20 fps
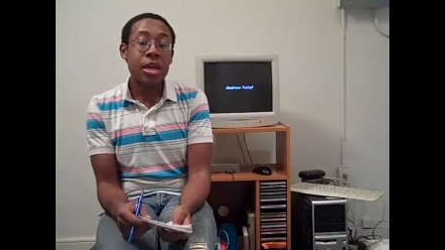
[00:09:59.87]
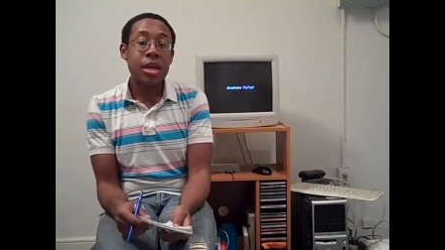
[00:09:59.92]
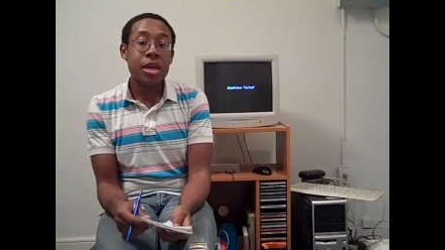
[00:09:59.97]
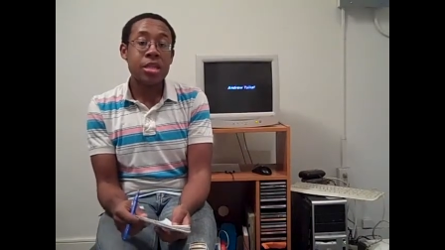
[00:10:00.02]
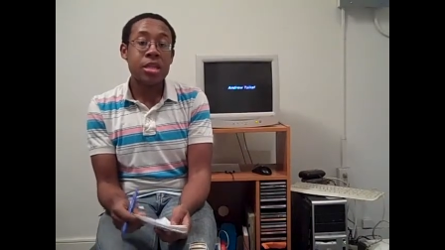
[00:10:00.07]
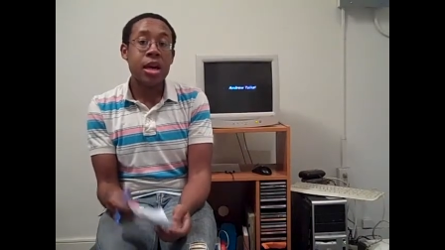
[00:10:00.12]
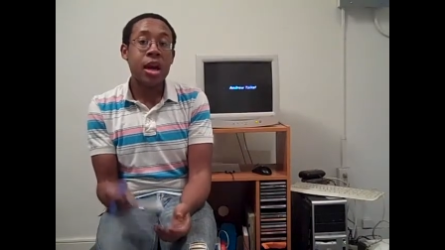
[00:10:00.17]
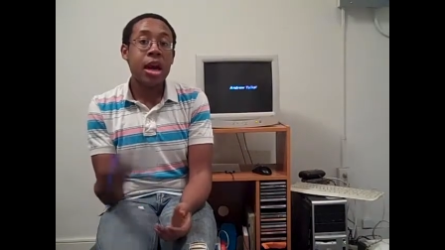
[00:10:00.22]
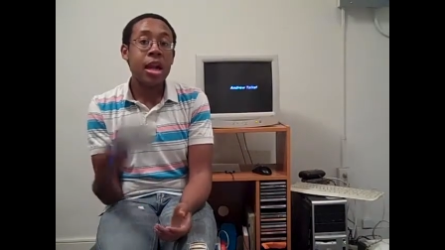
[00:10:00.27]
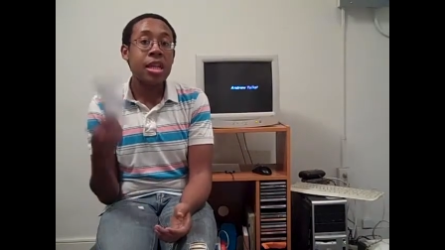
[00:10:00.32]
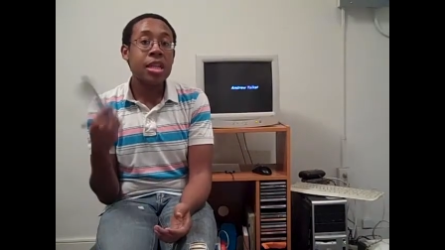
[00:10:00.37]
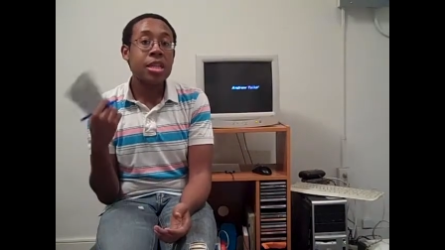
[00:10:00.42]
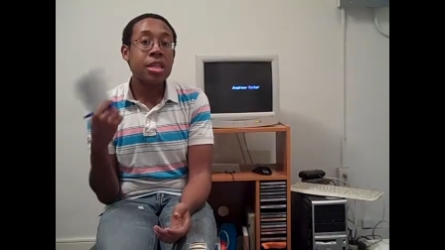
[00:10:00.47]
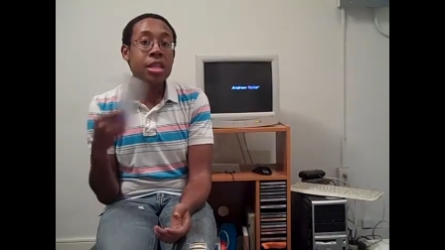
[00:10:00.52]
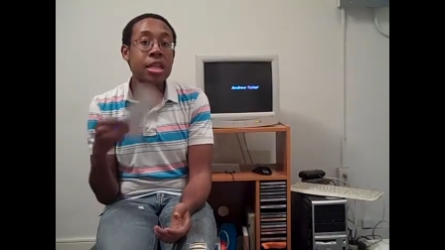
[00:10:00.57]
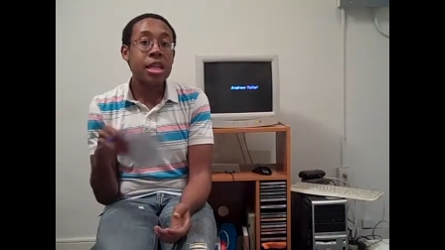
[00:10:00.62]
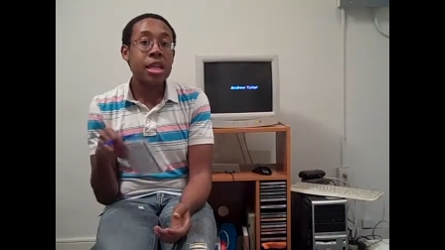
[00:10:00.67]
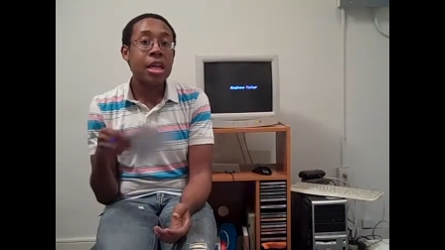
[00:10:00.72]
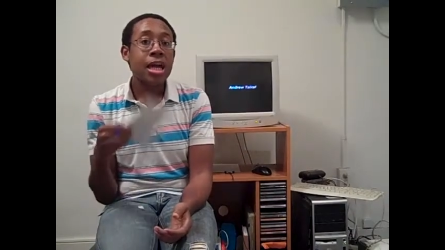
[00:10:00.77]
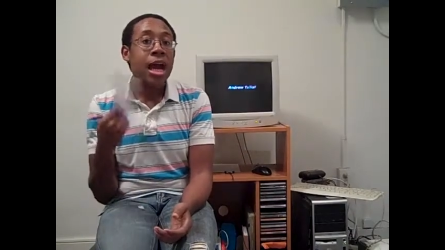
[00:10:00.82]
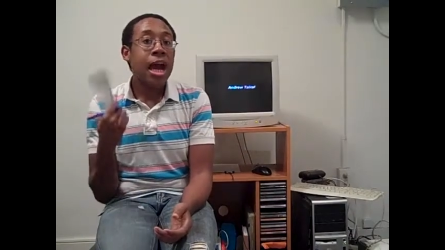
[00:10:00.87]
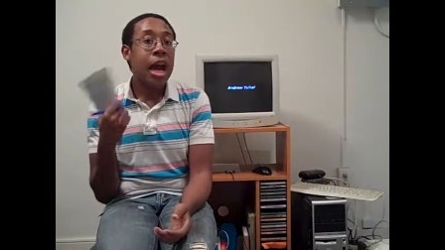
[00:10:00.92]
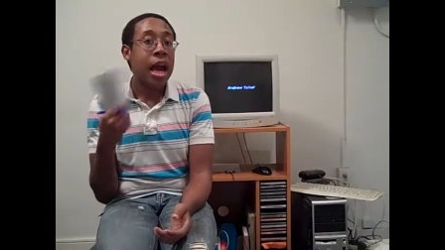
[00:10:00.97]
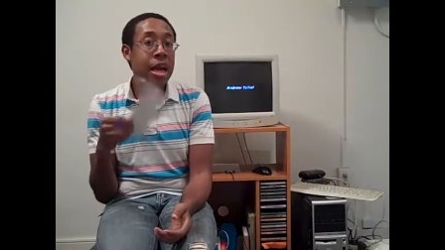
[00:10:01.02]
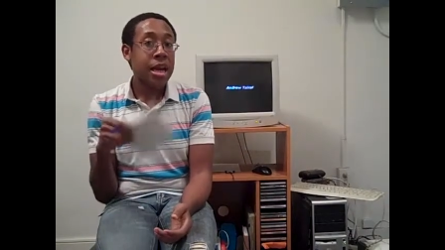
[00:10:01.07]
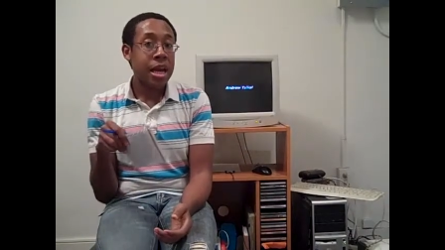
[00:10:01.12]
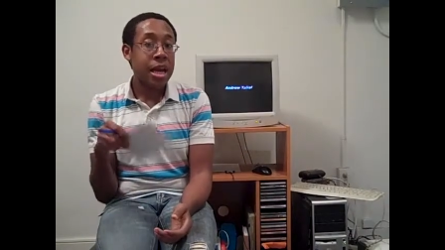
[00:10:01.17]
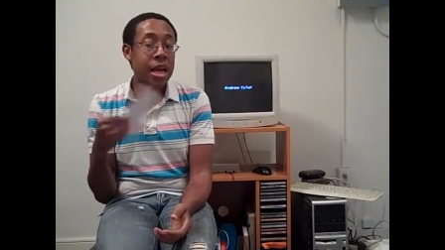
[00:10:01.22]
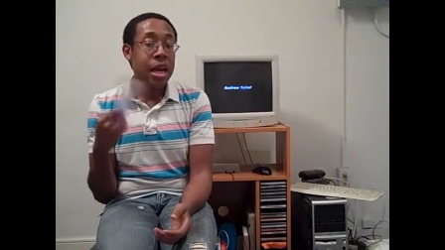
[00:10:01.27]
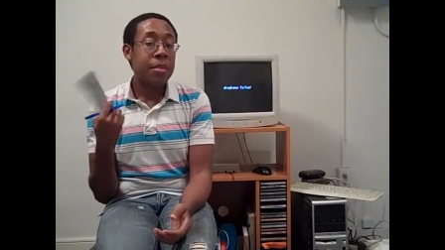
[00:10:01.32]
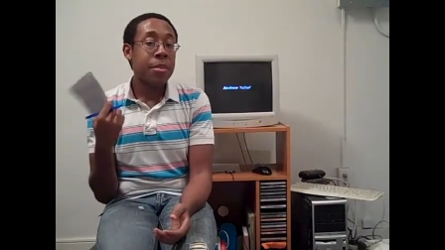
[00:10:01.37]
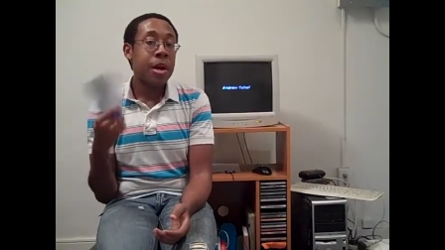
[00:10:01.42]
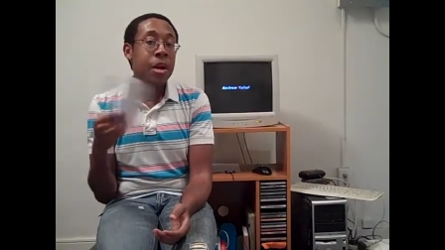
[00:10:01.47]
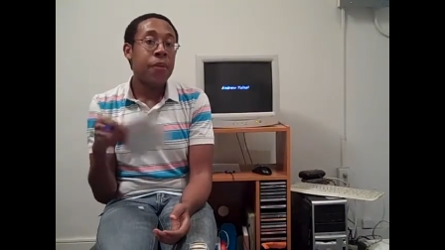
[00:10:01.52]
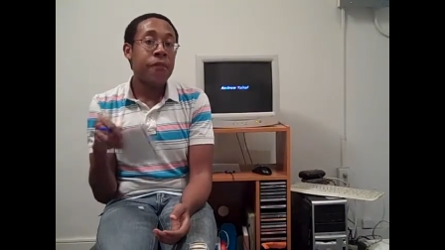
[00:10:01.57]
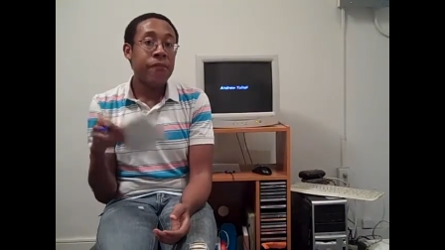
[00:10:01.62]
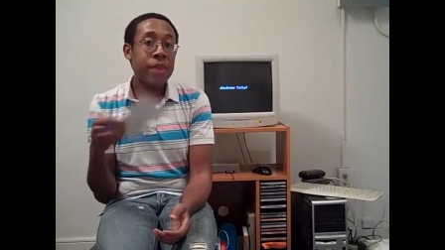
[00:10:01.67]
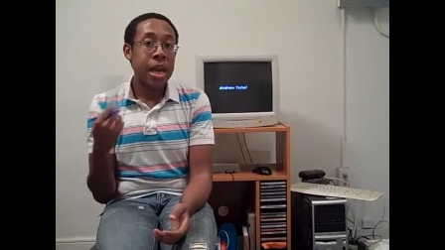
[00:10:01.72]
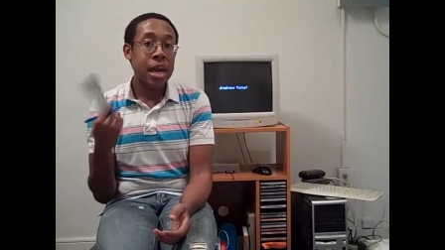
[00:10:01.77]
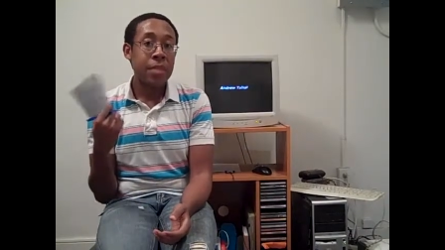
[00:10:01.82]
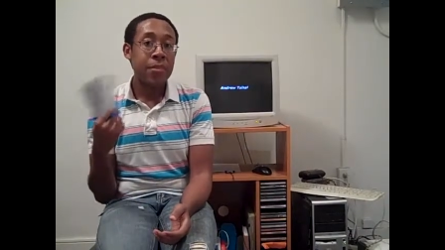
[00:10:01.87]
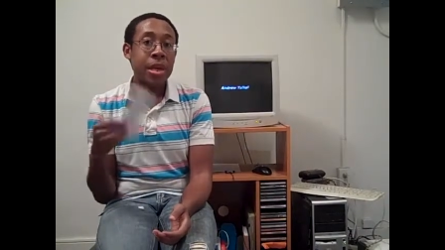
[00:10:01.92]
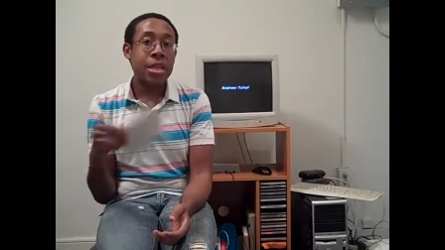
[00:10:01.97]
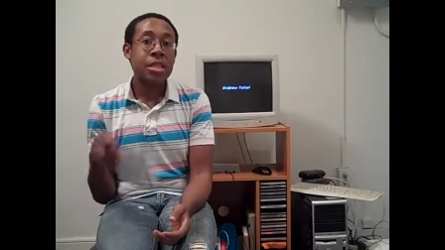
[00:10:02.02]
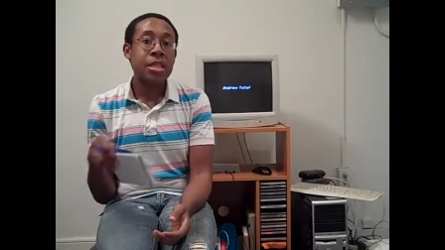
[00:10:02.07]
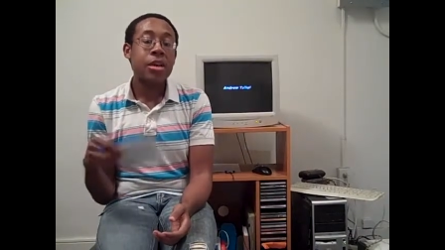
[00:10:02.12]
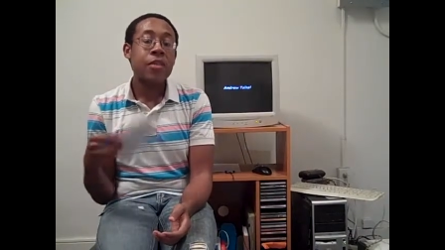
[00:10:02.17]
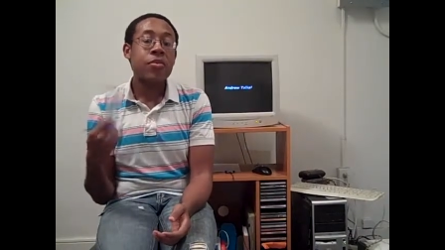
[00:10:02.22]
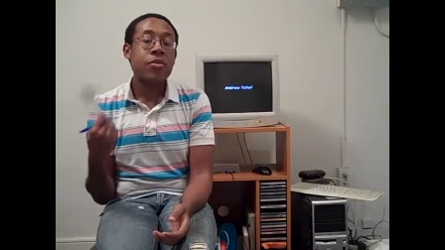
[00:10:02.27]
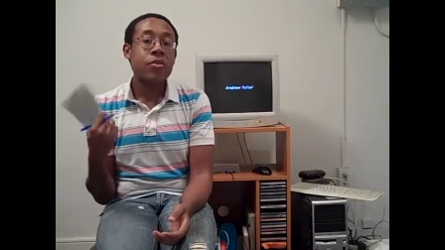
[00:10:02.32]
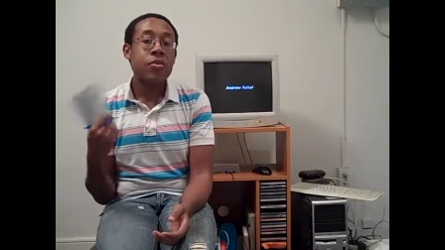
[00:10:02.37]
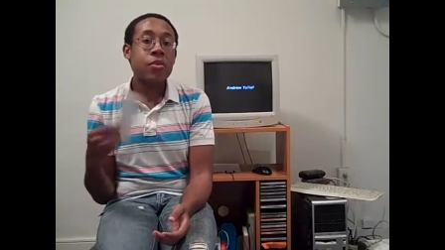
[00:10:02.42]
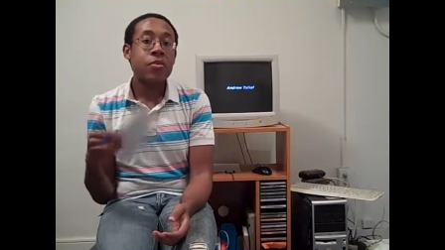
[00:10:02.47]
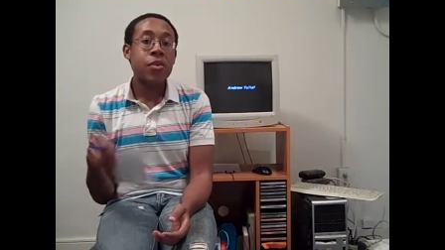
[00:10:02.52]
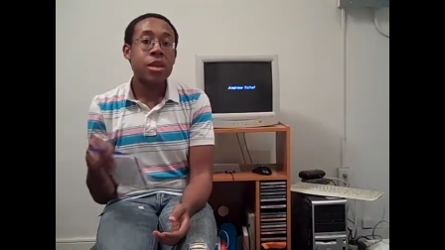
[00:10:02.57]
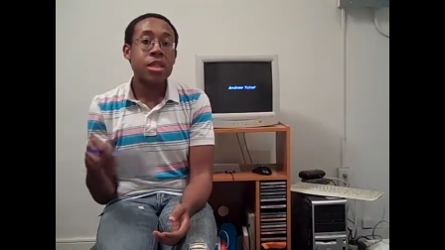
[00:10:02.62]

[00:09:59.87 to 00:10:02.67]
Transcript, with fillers: because honestly, I got, I'm going to fan myself through the